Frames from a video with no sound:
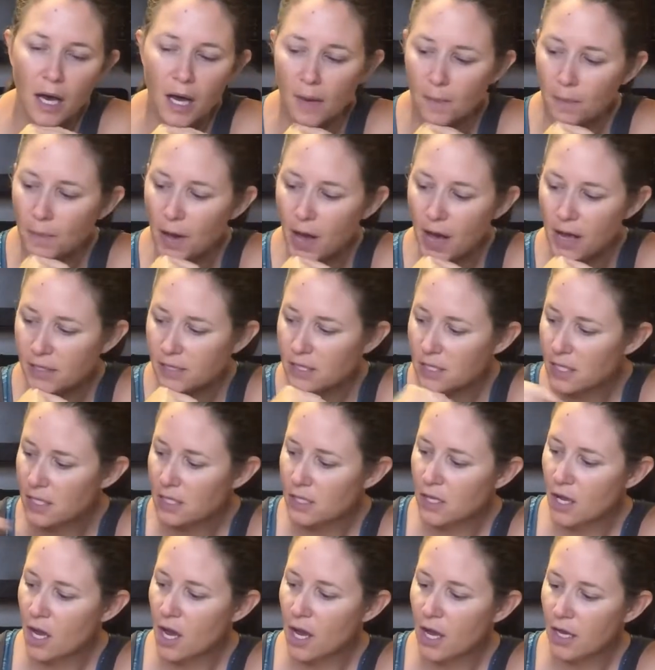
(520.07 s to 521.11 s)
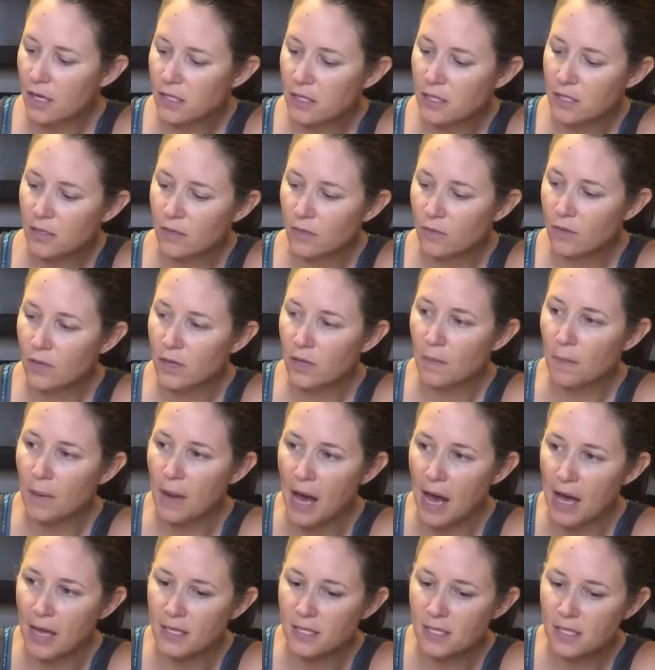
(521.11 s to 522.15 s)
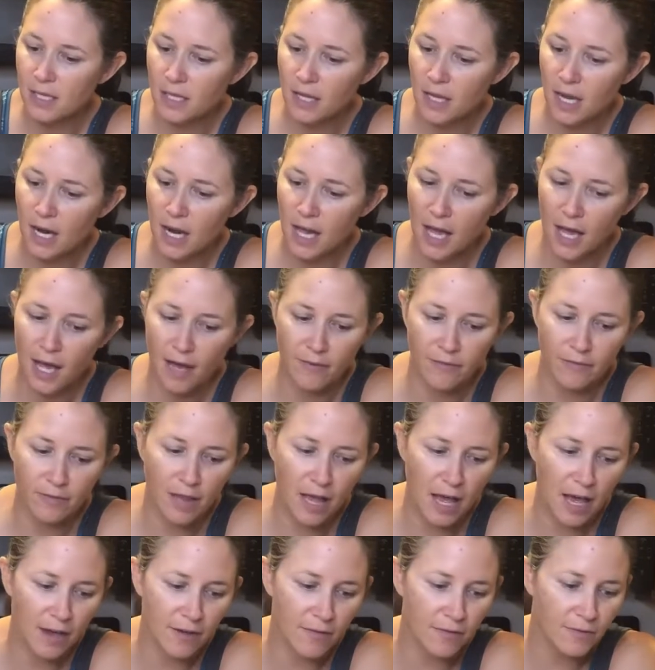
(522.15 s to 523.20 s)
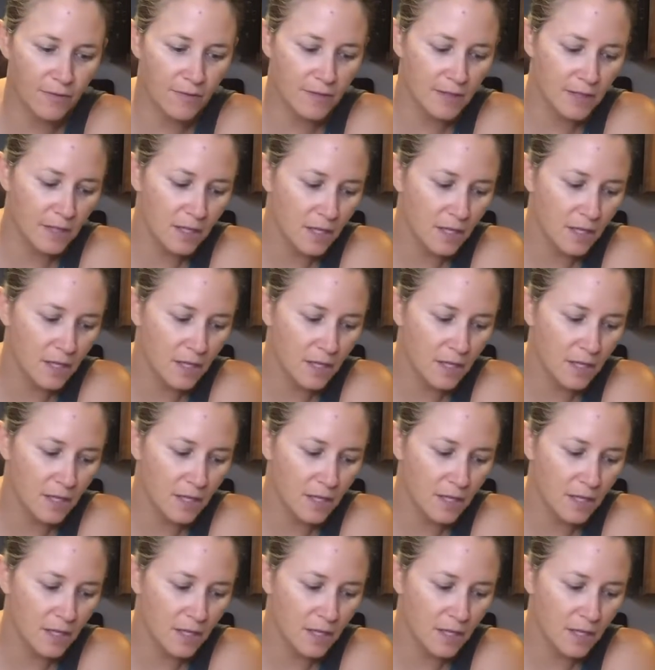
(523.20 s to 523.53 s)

pasta sauce with the pasta that I have left,